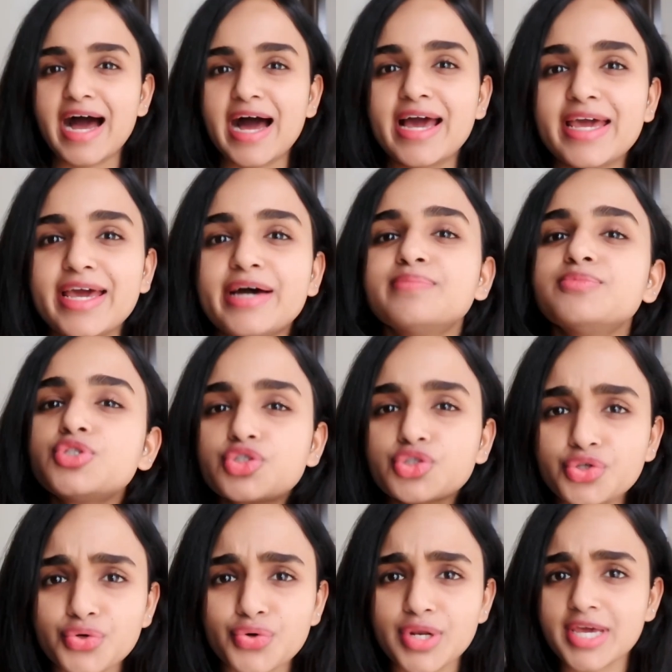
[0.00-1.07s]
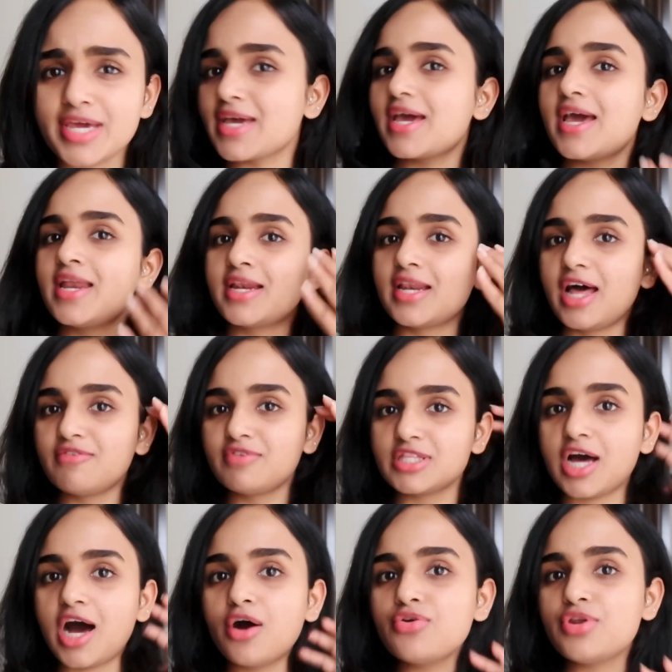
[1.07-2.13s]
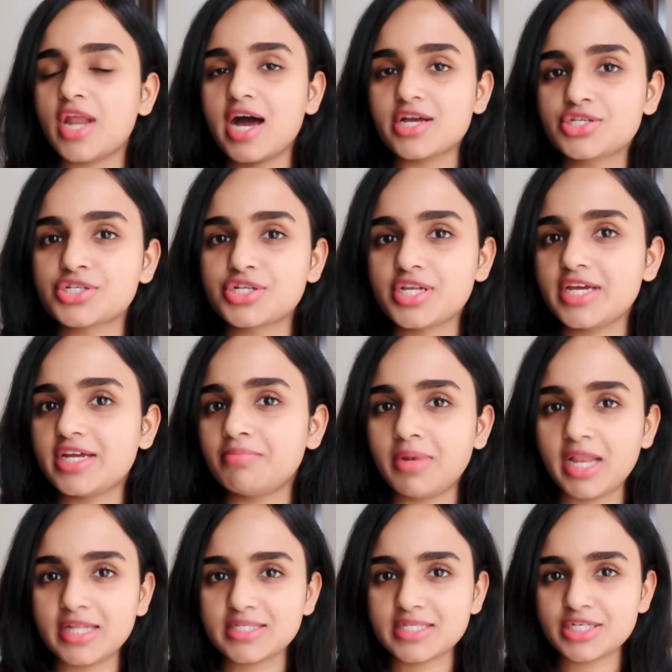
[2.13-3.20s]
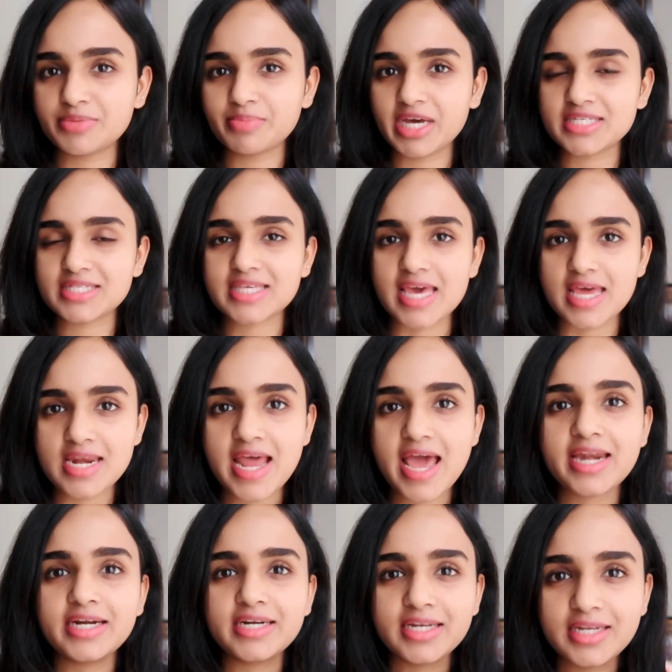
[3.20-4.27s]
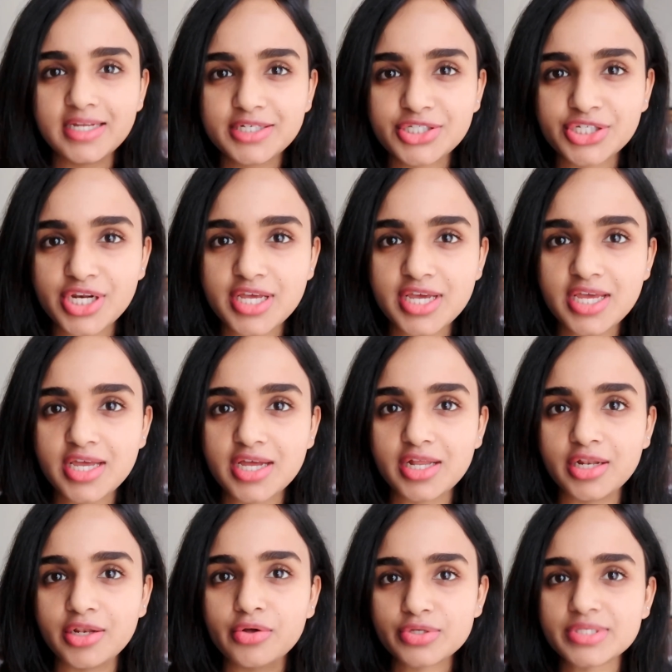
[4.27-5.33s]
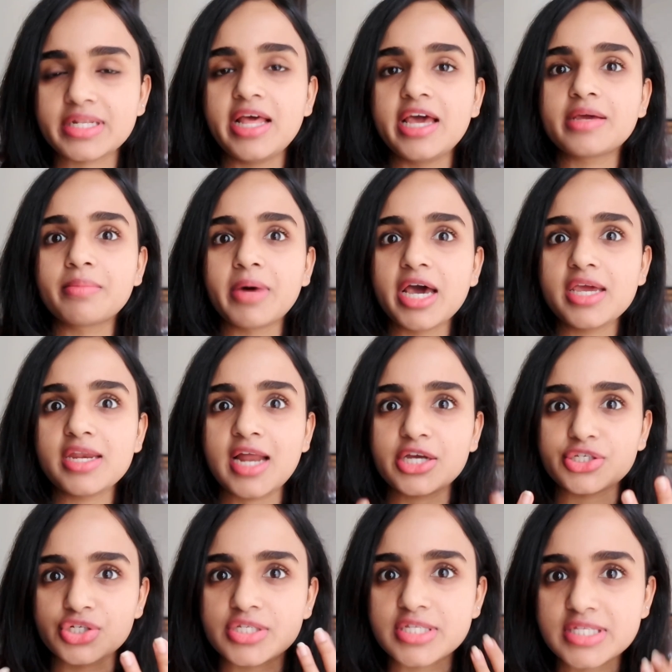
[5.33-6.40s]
I am truly in love with how naturally it blends into my skin, and it literally looks like my natural